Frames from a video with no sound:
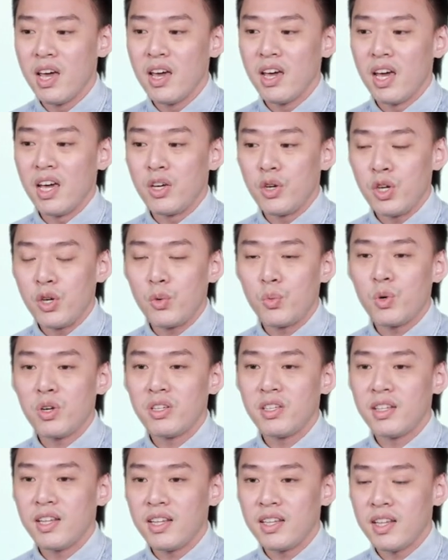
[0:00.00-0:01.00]
It
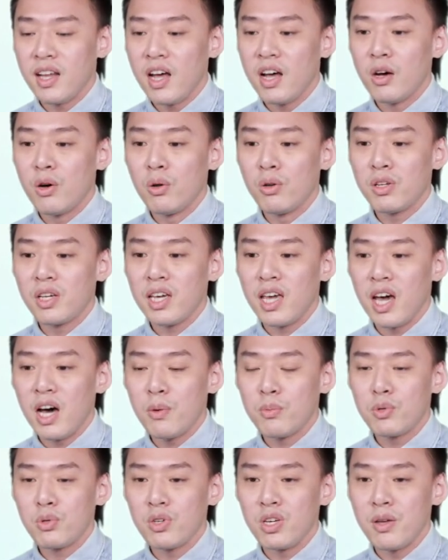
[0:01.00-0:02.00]
will not only
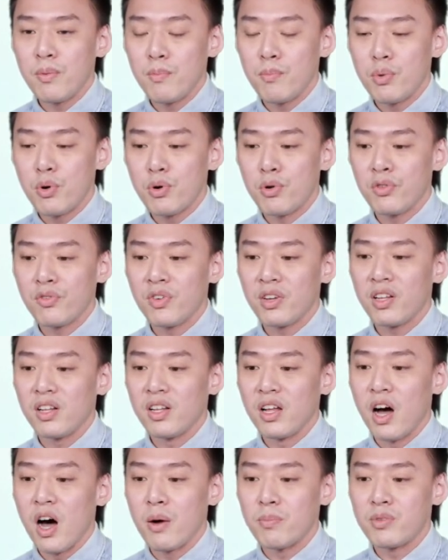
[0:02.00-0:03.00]
help to improve
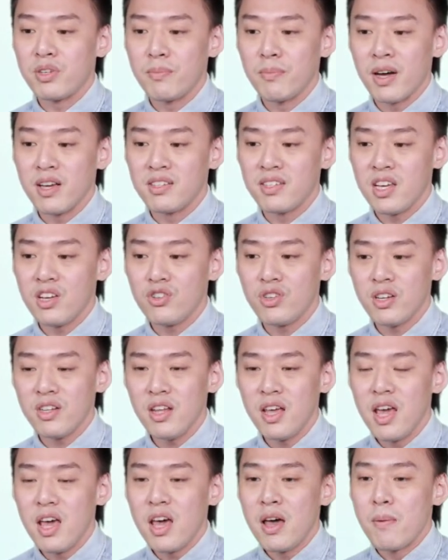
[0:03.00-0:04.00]
optimization,
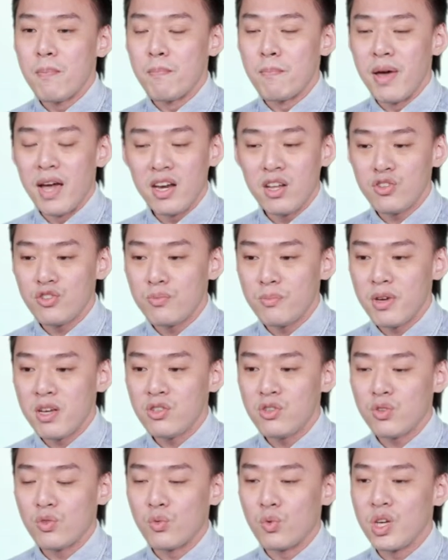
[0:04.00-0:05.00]

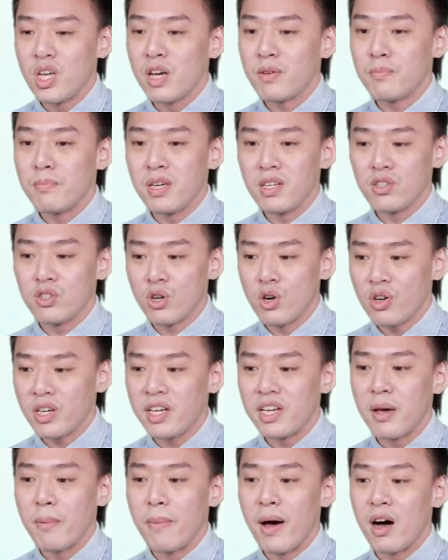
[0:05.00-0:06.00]
management we have been
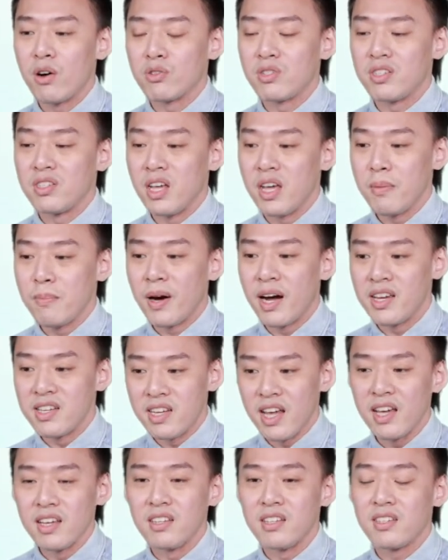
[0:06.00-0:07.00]
talking about day by
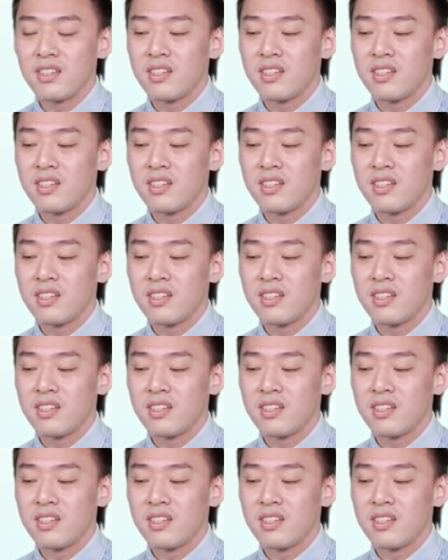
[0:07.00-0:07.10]
day,